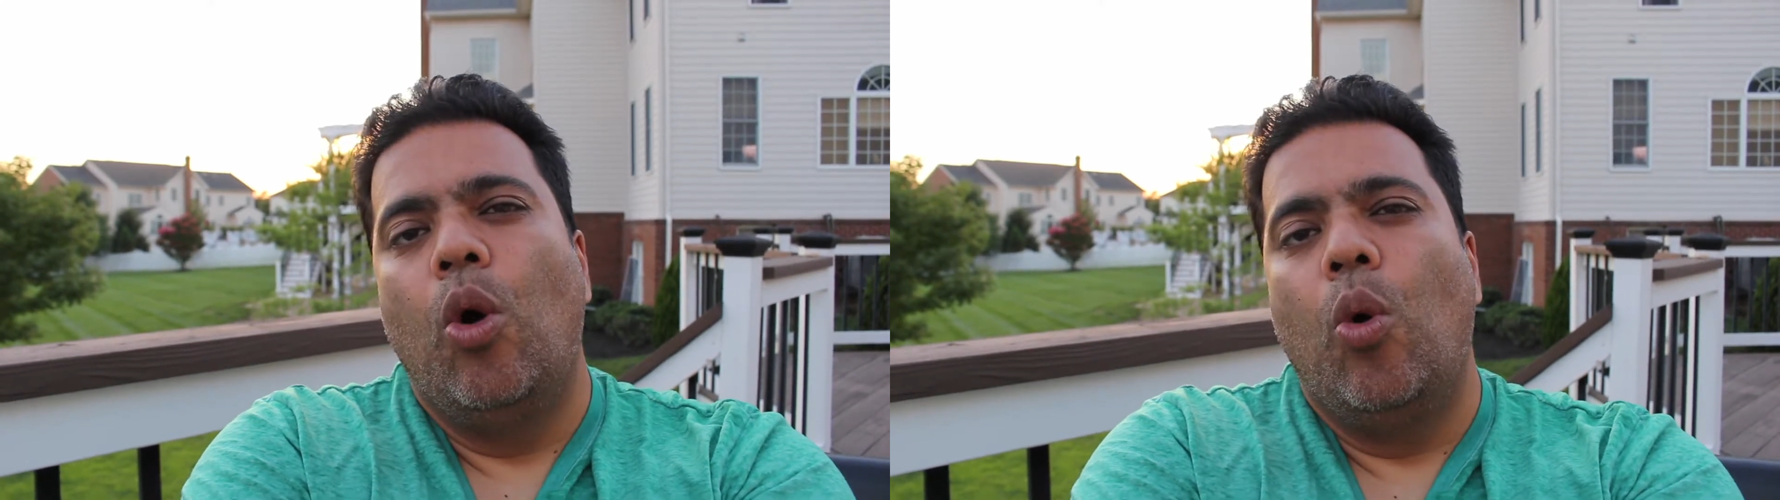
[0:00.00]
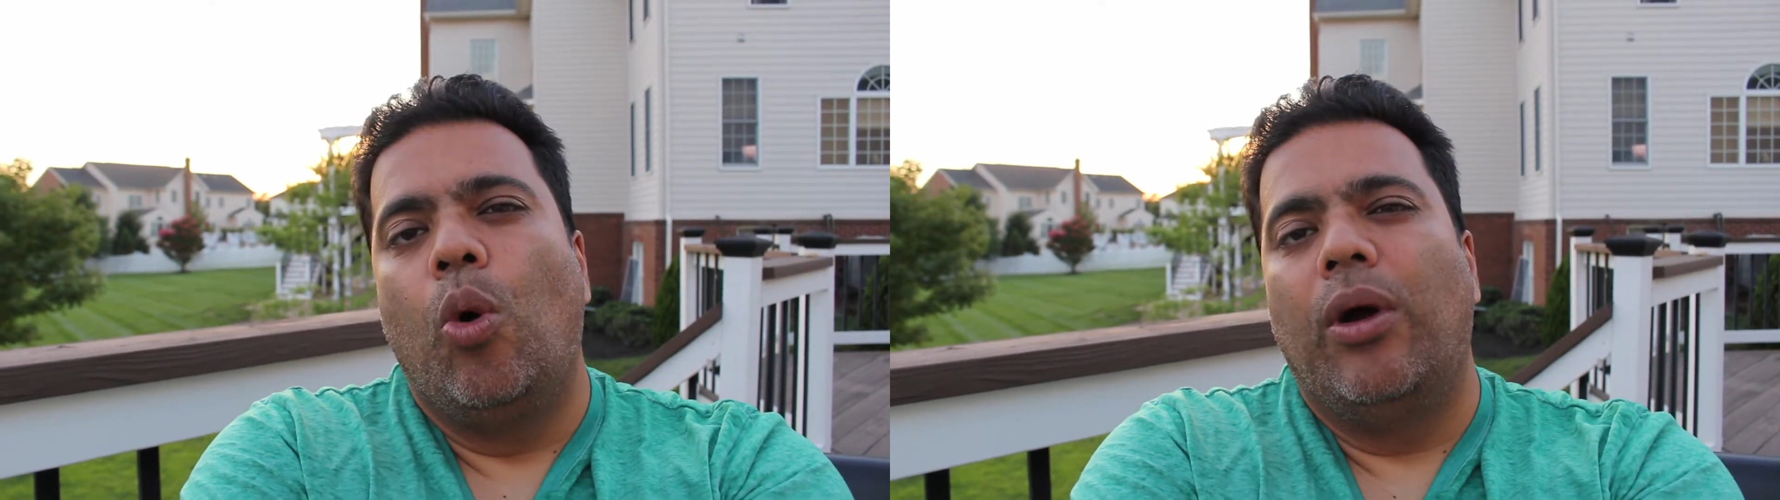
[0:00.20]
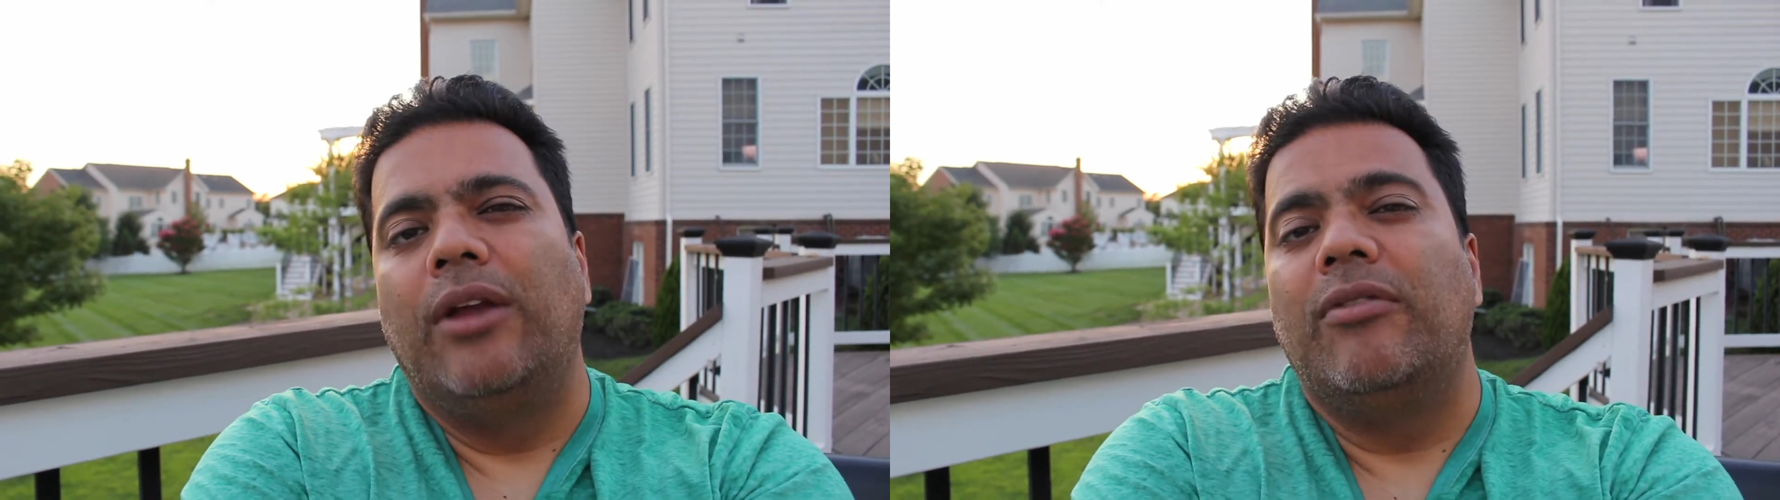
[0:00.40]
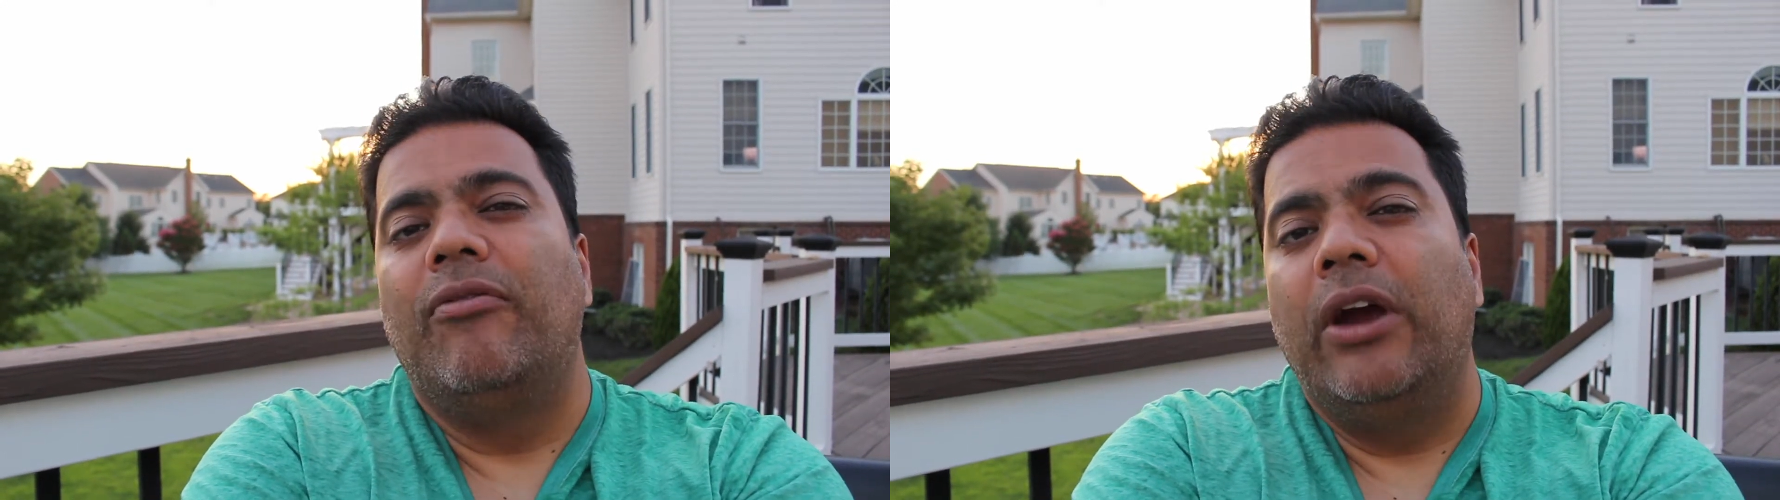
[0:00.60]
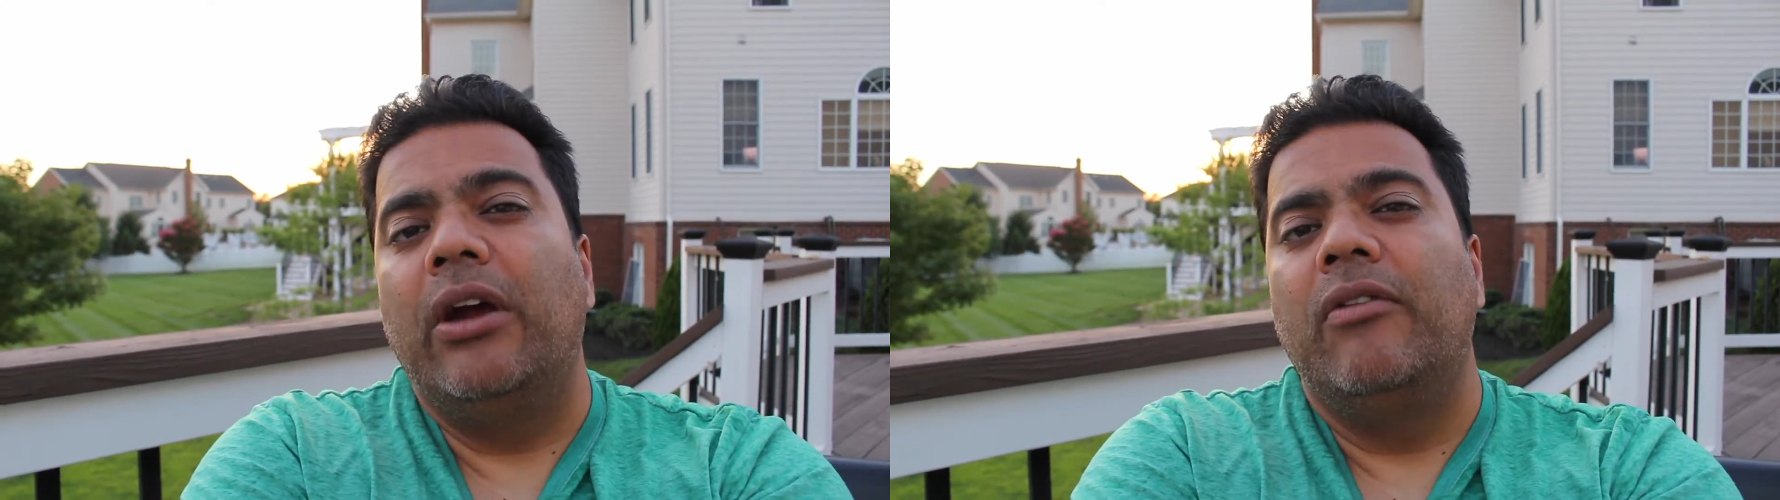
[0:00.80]
or it's a
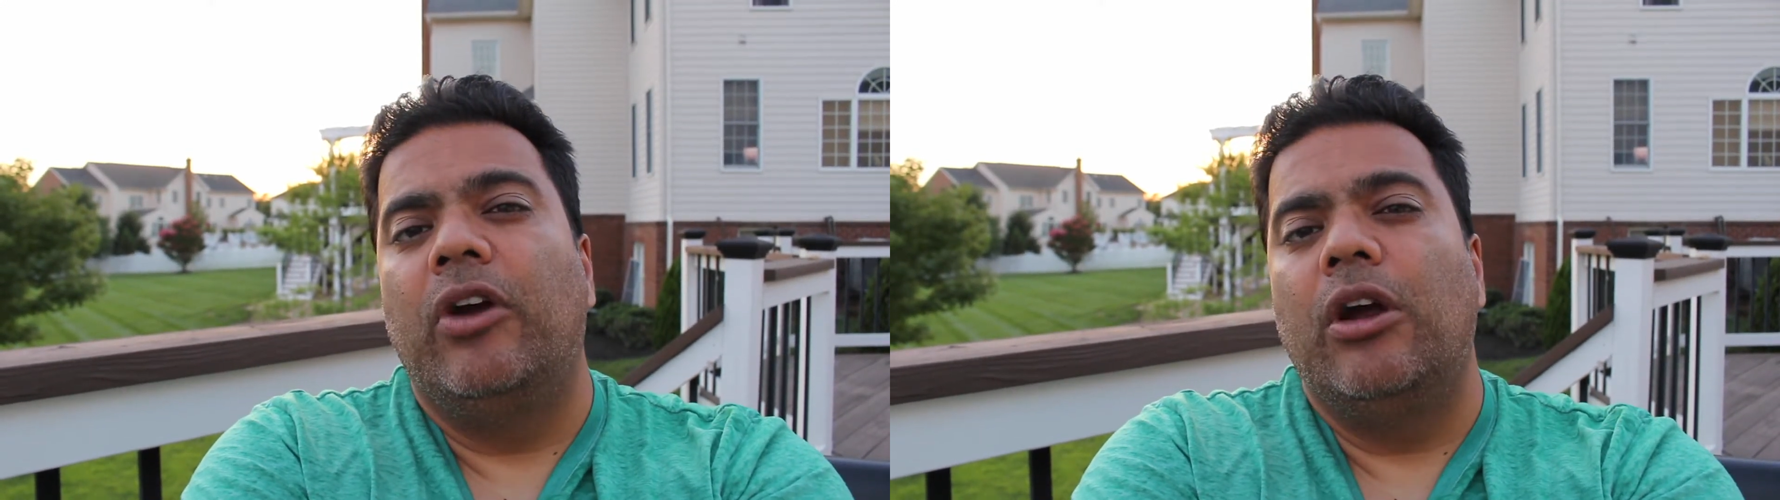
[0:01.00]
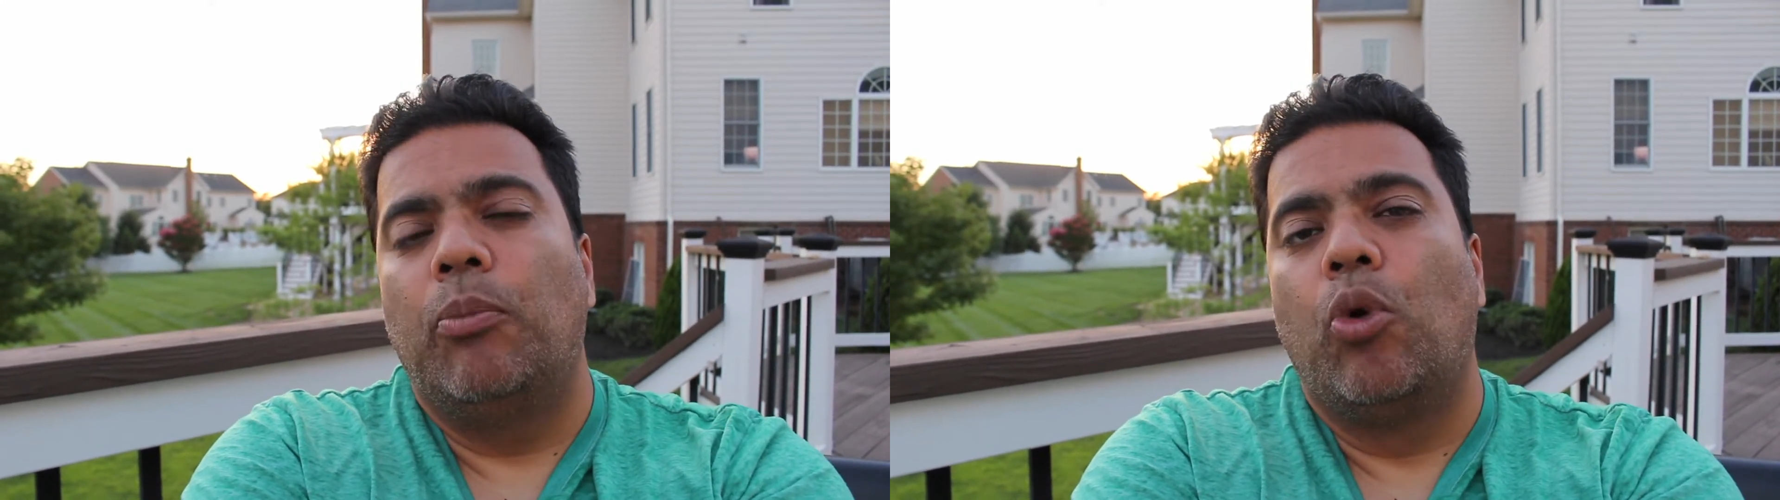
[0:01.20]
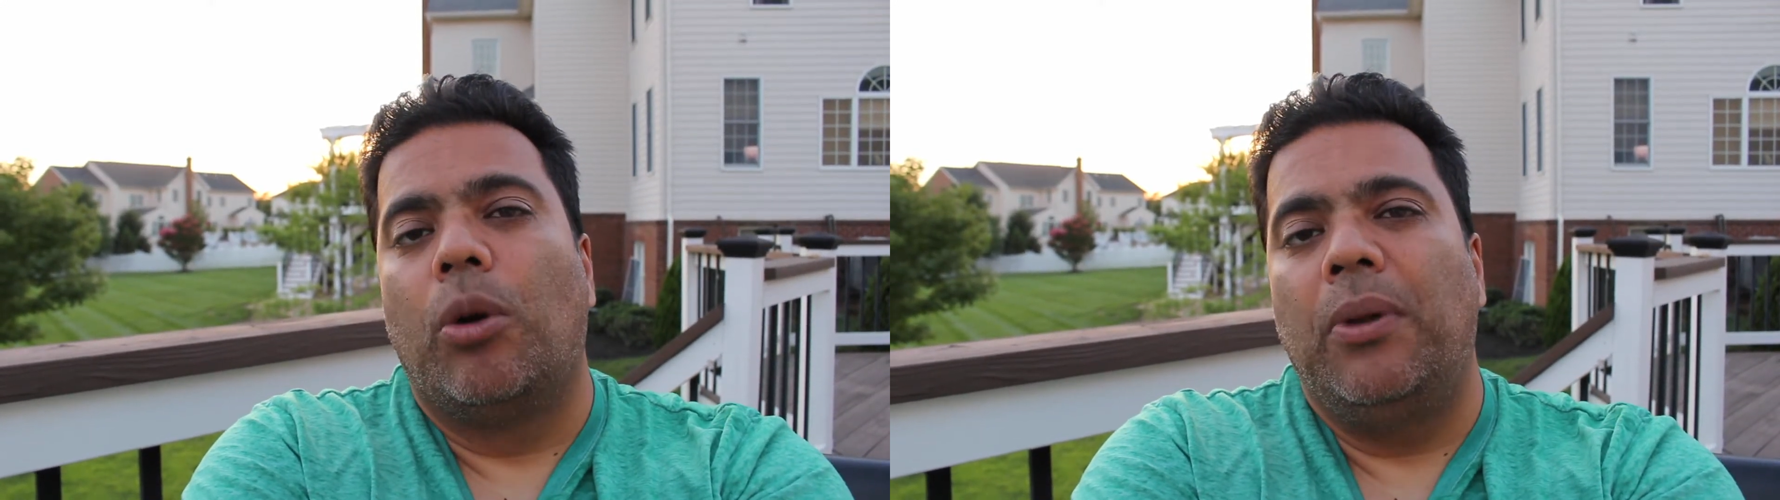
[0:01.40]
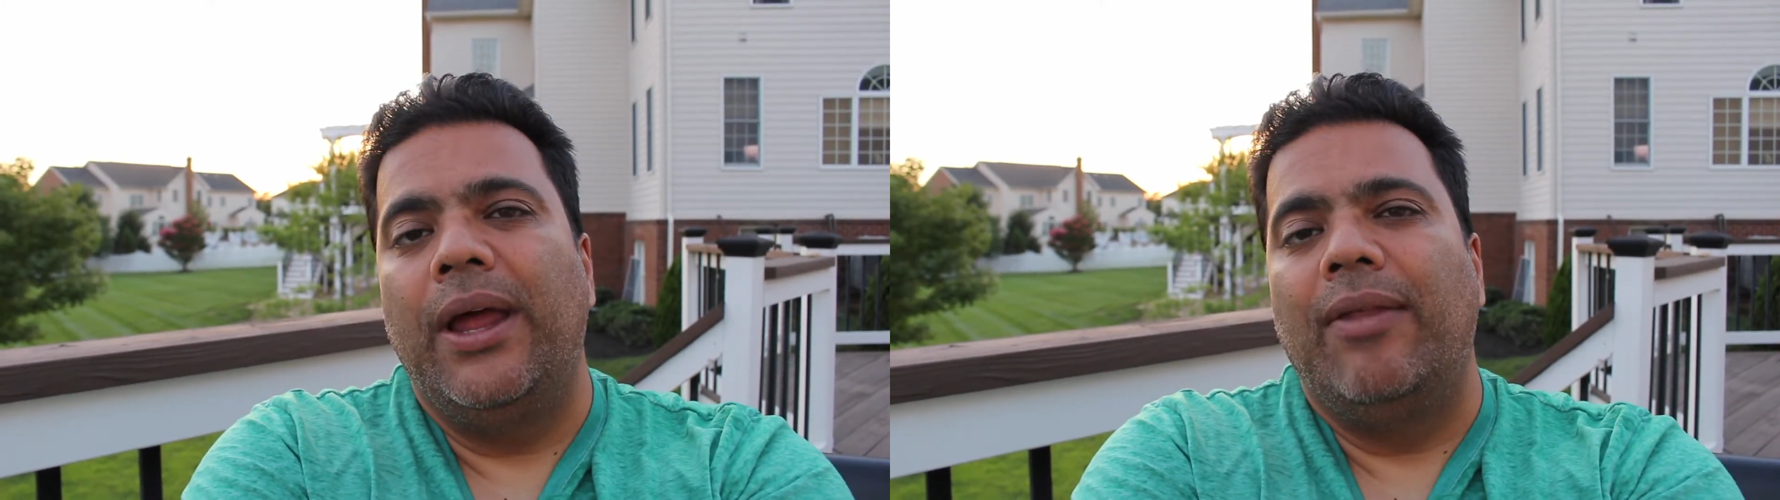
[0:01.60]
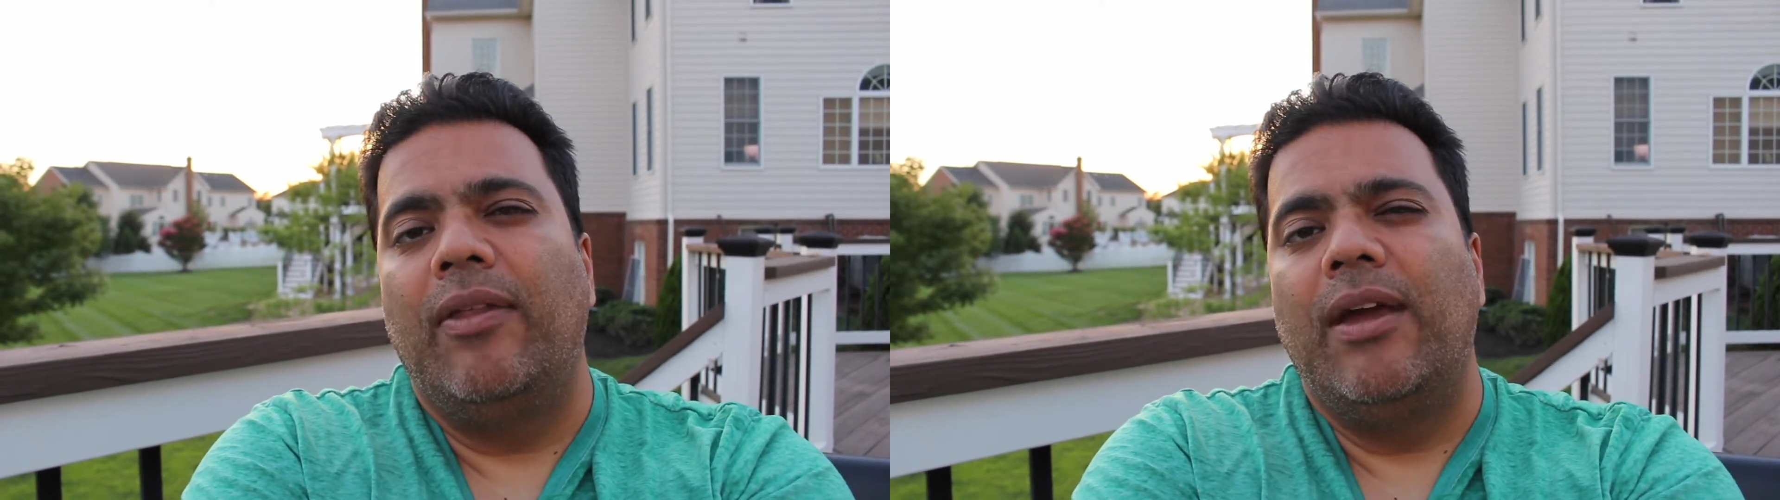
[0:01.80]
very, very poor plan that